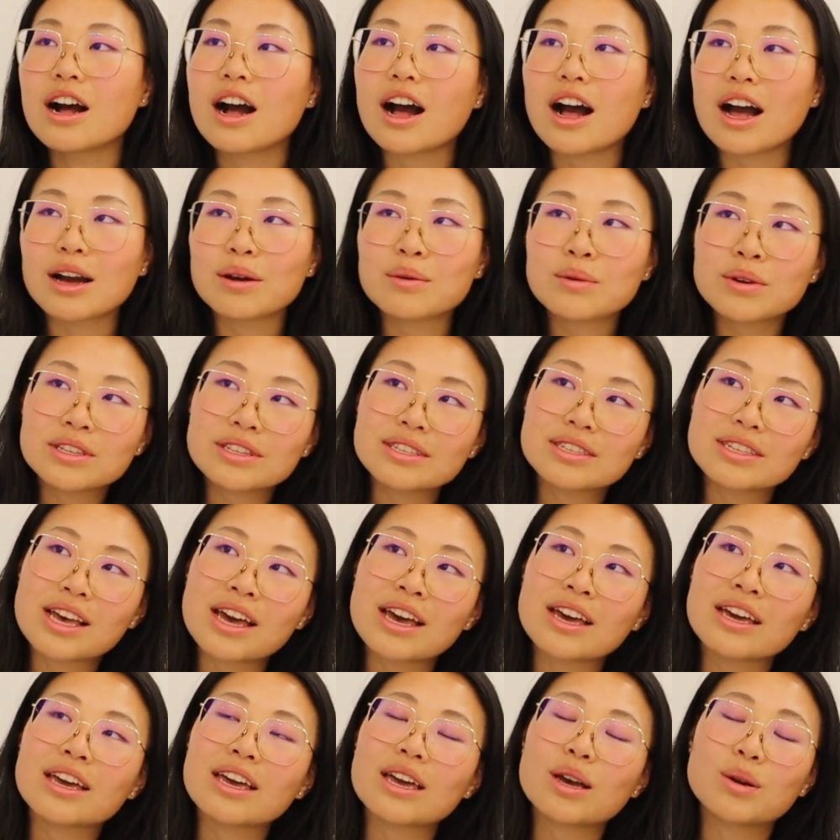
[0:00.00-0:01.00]
I would
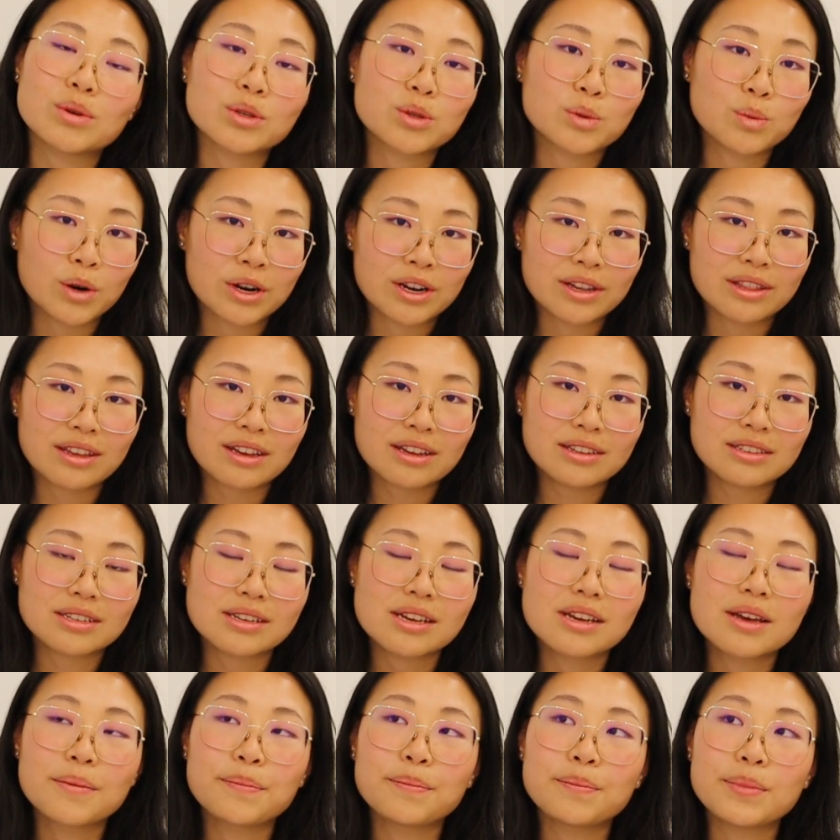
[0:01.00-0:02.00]
say it was worth
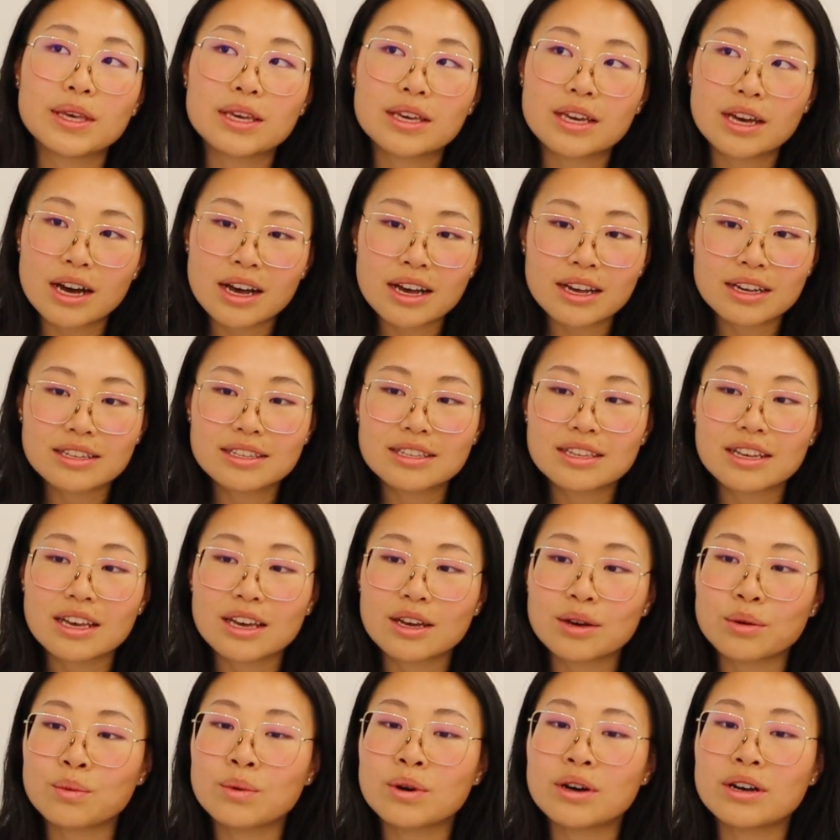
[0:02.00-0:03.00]
it because
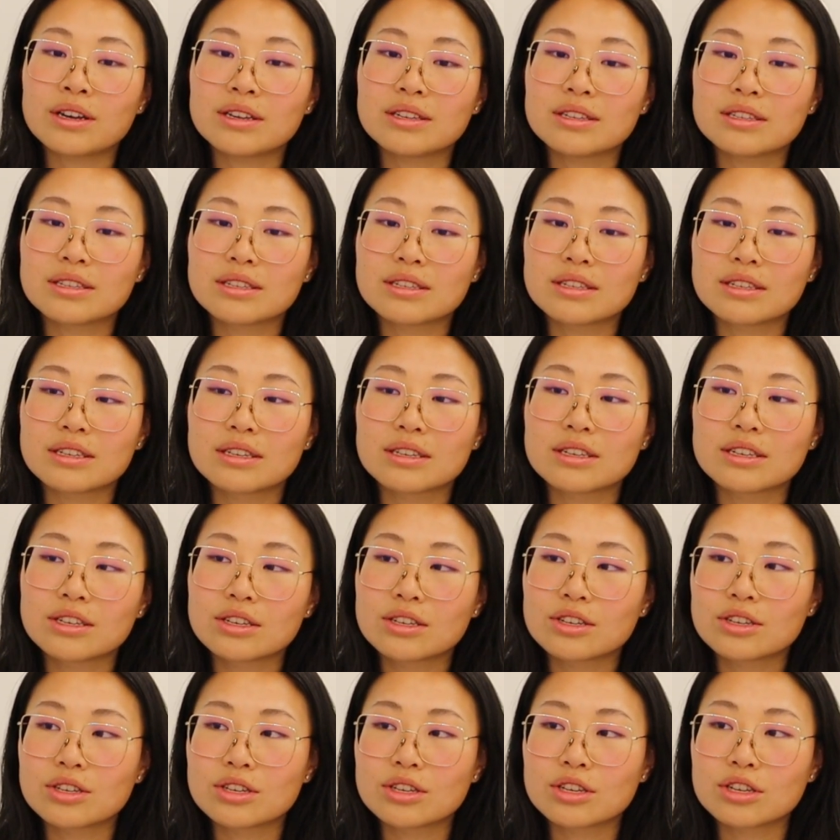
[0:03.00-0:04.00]
it was
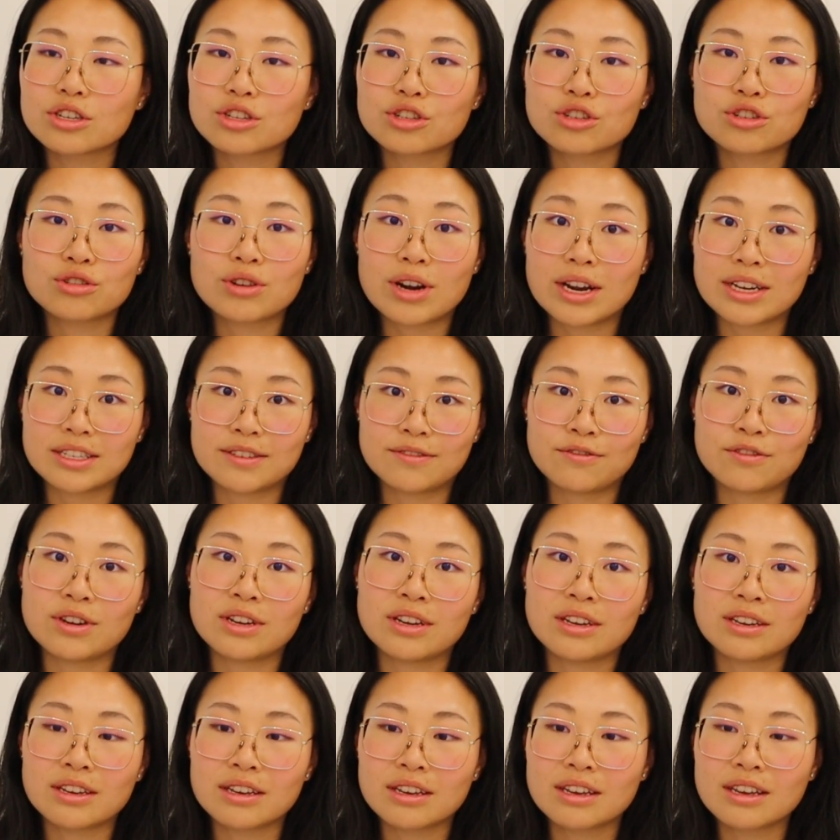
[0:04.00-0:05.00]

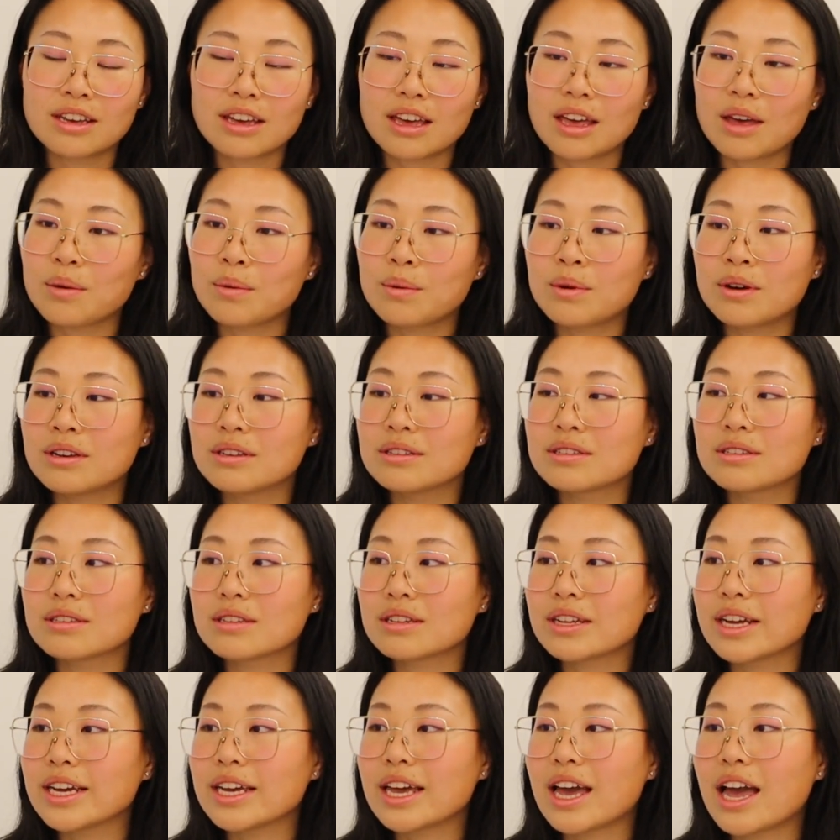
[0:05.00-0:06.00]
stress-free. It was
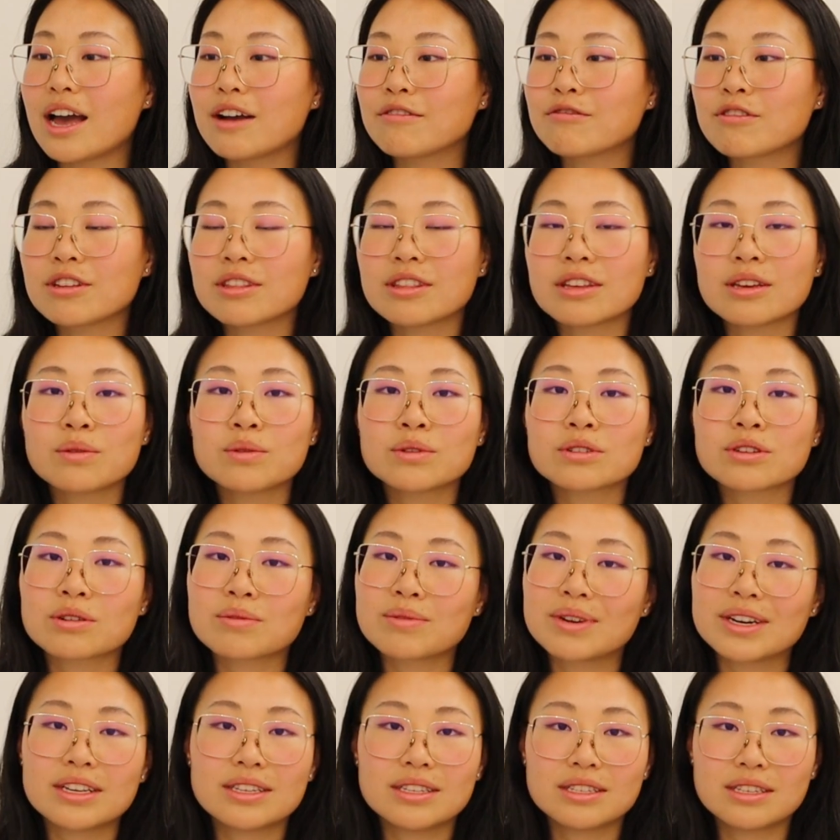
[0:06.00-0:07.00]
like everything was
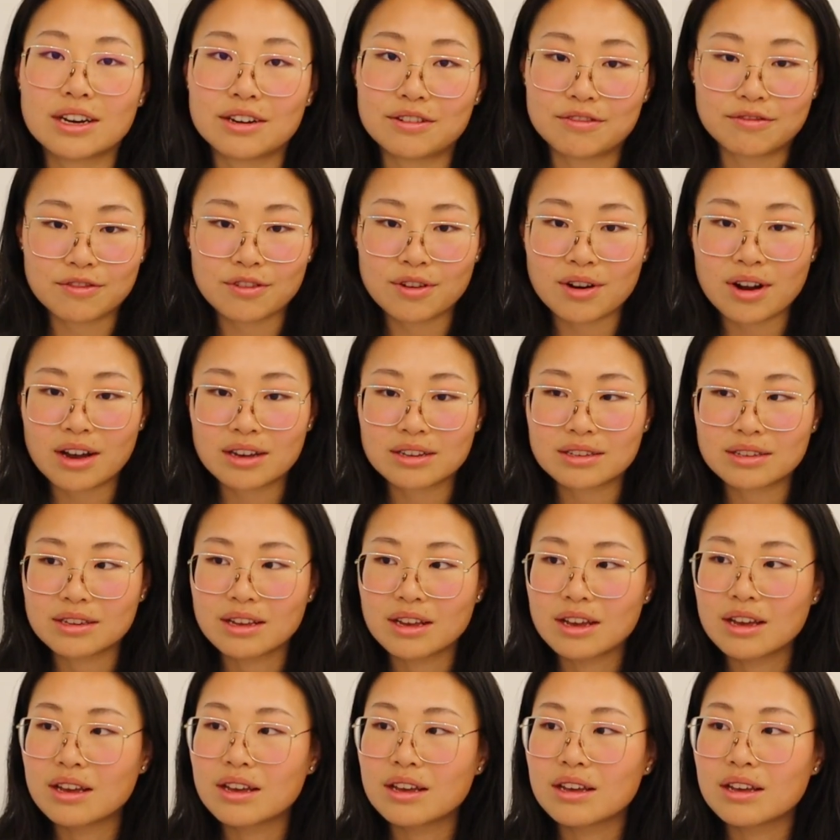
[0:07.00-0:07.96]
already done for us.